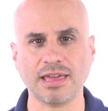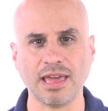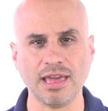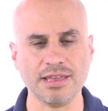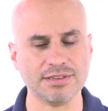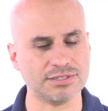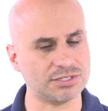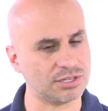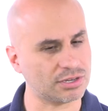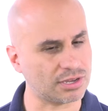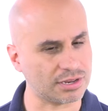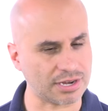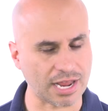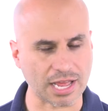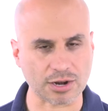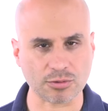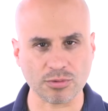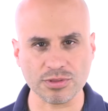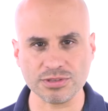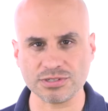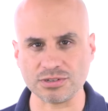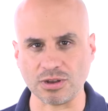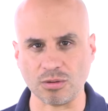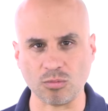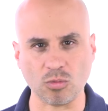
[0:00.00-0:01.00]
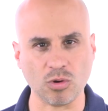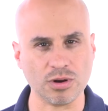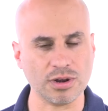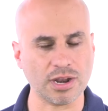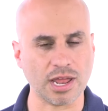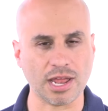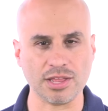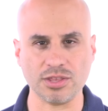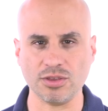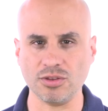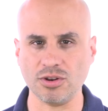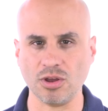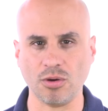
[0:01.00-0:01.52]
the case. You connect with someone
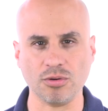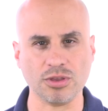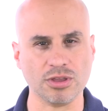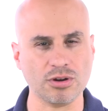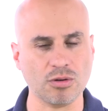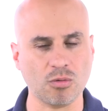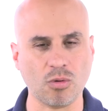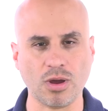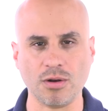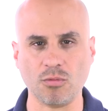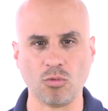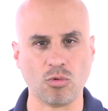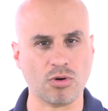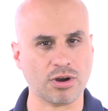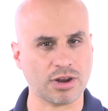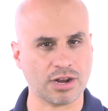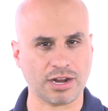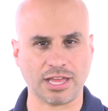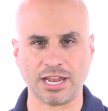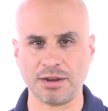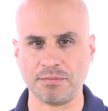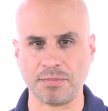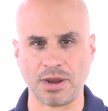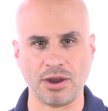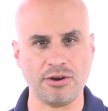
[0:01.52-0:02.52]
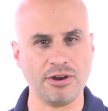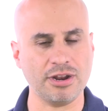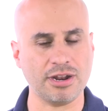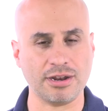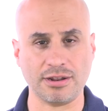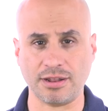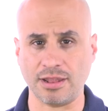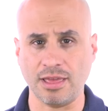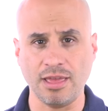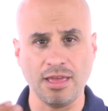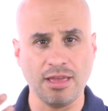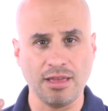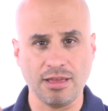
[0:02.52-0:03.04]
and you know, you know what, we're gonna get married
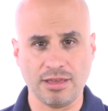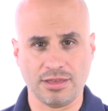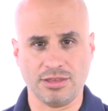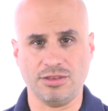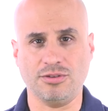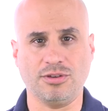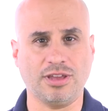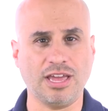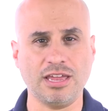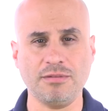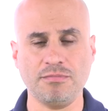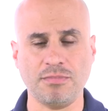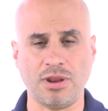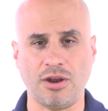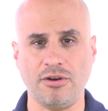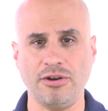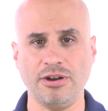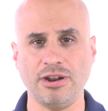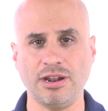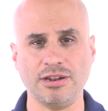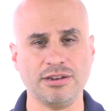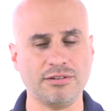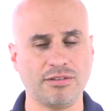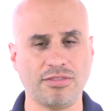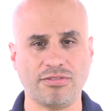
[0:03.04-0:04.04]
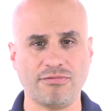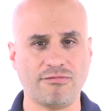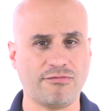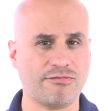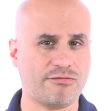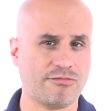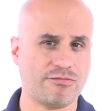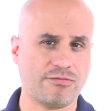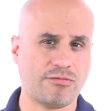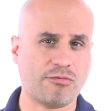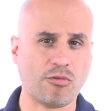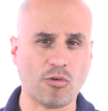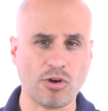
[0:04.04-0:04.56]
and you get married and
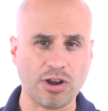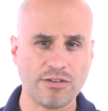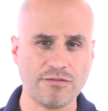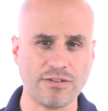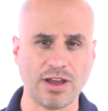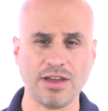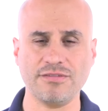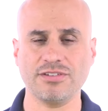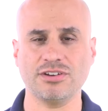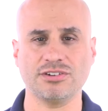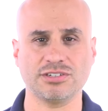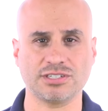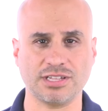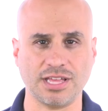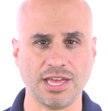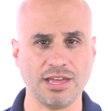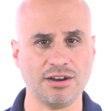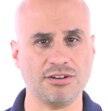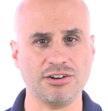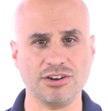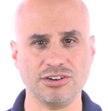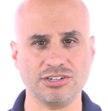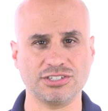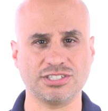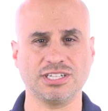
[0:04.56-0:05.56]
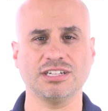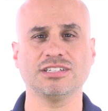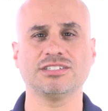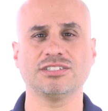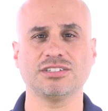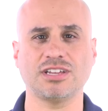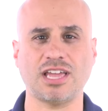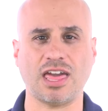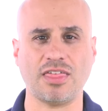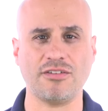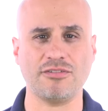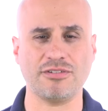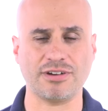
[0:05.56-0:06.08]
45 years later, you're still
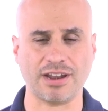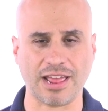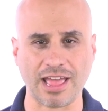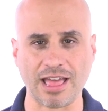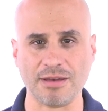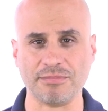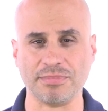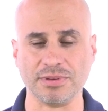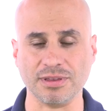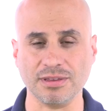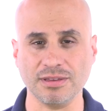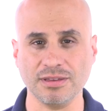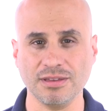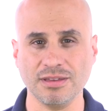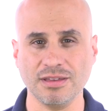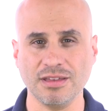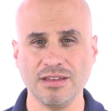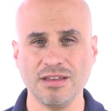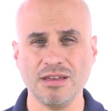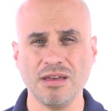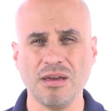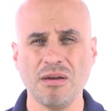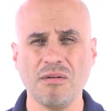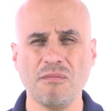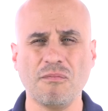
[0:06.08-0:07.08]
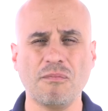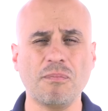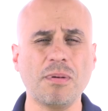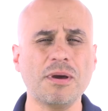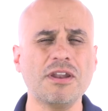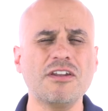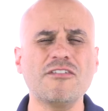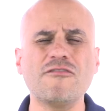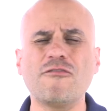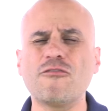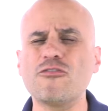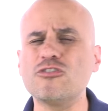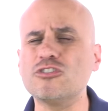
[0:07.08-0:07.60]
together and happy.
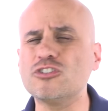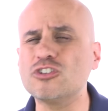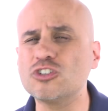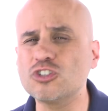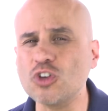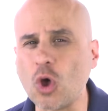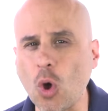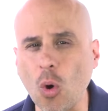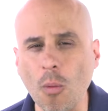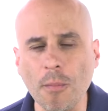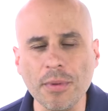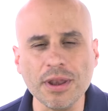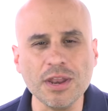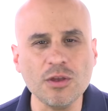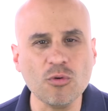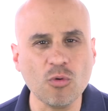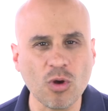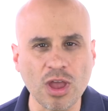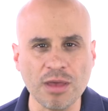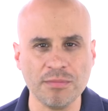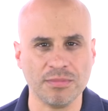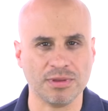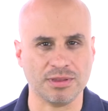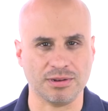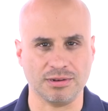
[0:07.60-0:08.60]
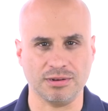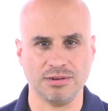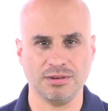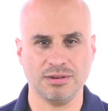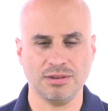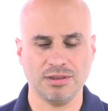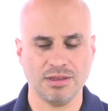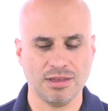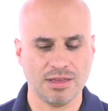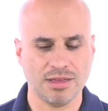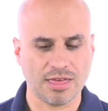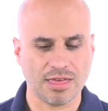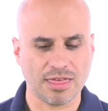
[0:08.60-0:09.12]
But for so many women,
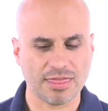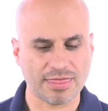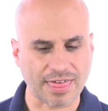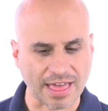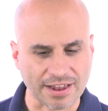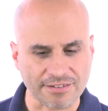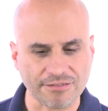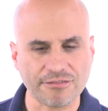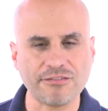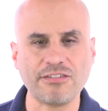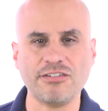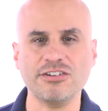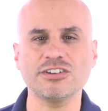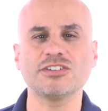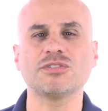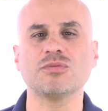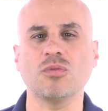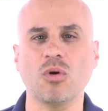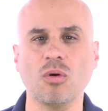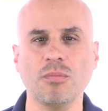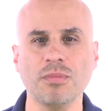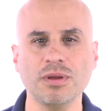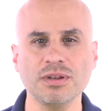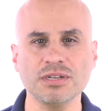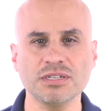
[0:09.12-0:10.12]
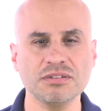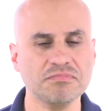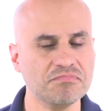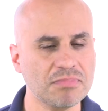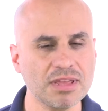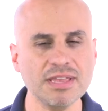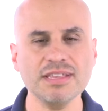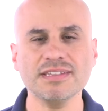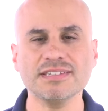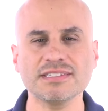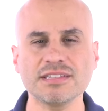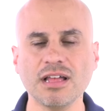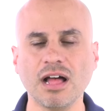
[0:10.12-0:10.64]
that first moment
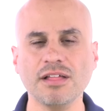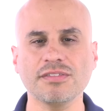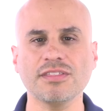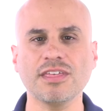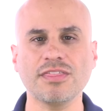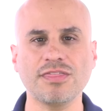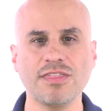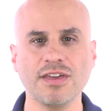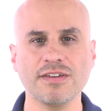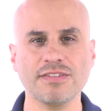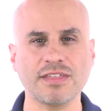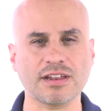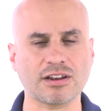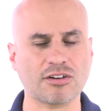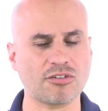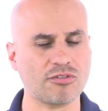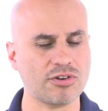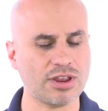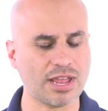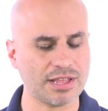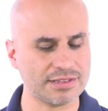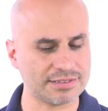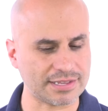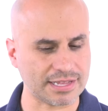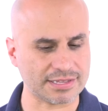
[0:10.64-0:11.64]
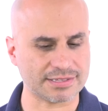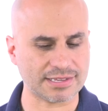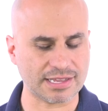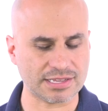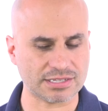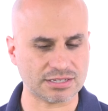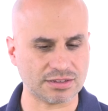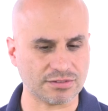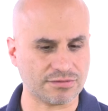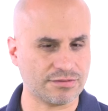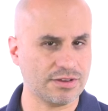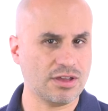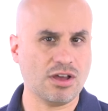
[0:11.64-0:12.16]
is not the thing that creates that
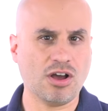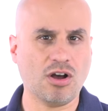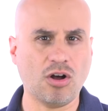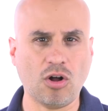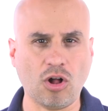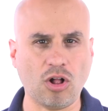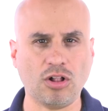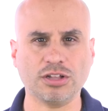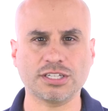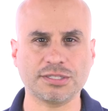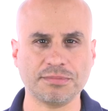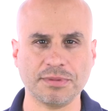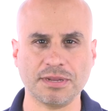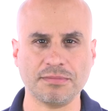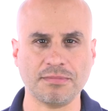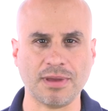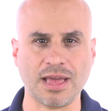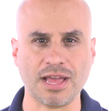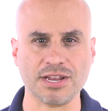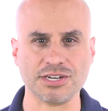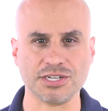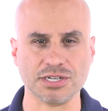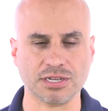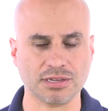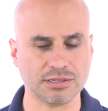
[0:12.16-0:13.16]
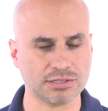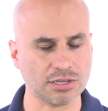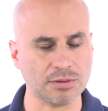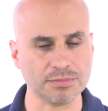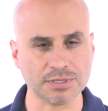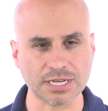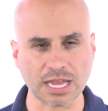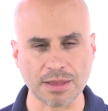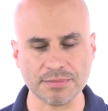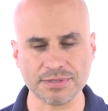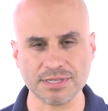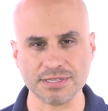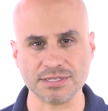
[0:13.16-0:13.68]
sense of ultimate magic.
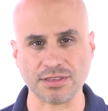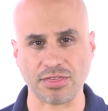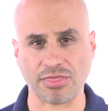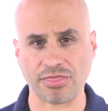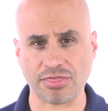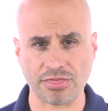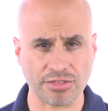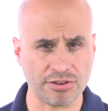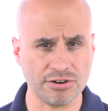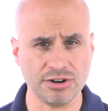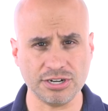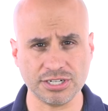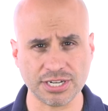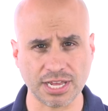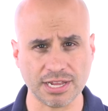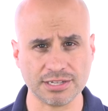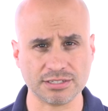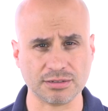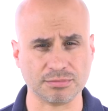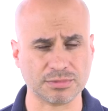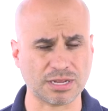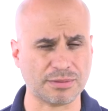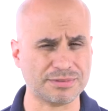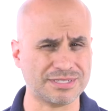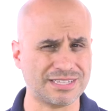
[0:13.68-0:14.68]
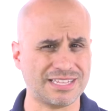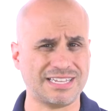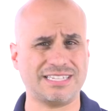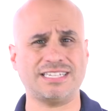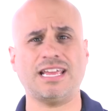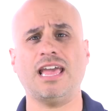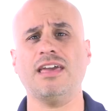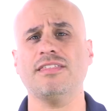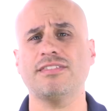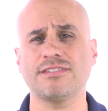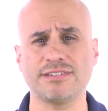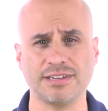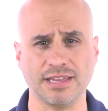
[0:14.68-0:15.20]
Sometimes it's a third date, sometimes it's a
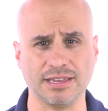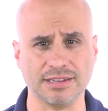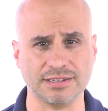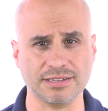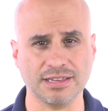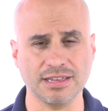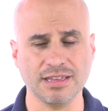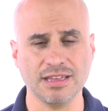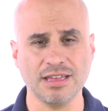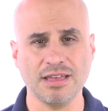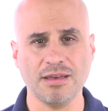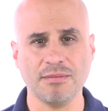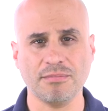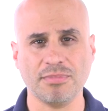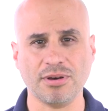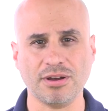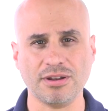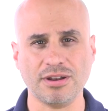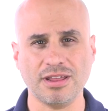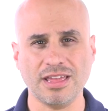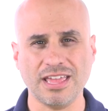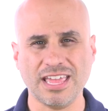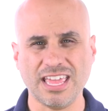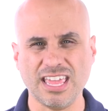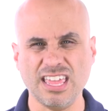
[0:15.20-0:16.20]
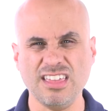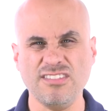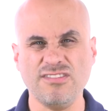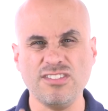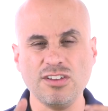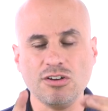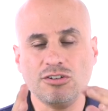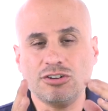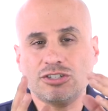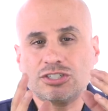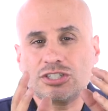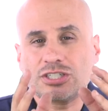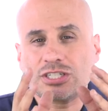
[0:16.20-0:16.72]
tenth date. But if
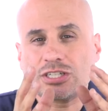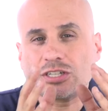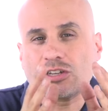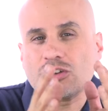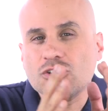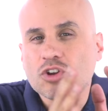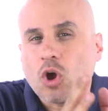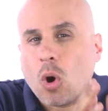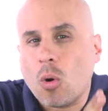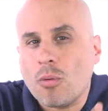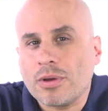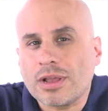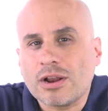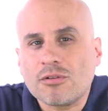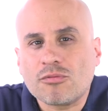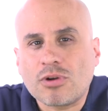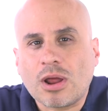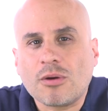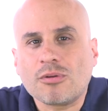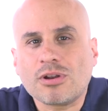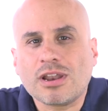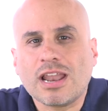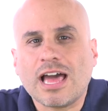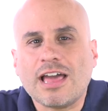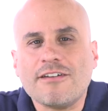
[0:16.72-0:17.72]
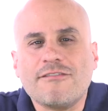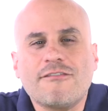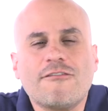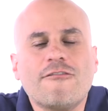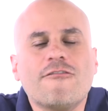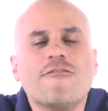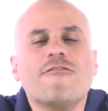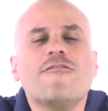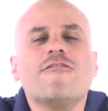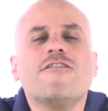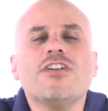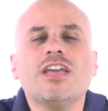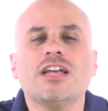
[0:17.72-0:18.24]
you're going around life
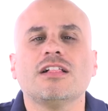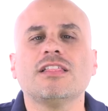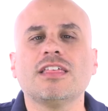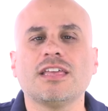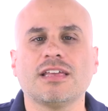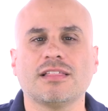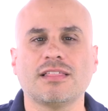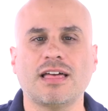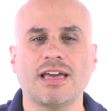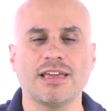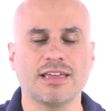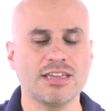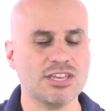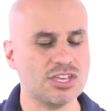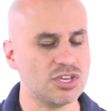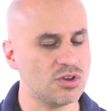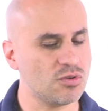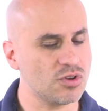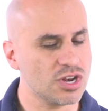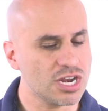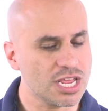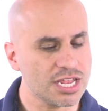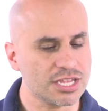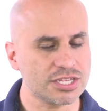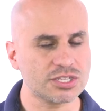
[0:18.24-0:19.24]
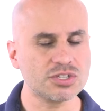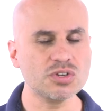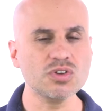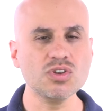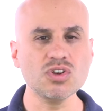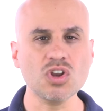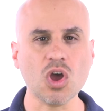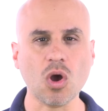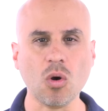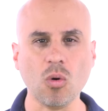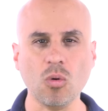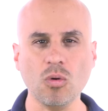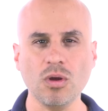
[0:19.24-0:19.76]
feeling like you need to
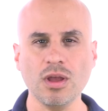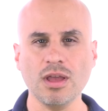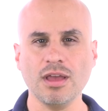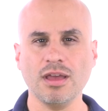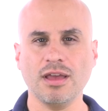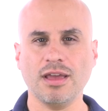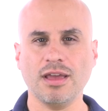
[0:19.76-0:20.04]
know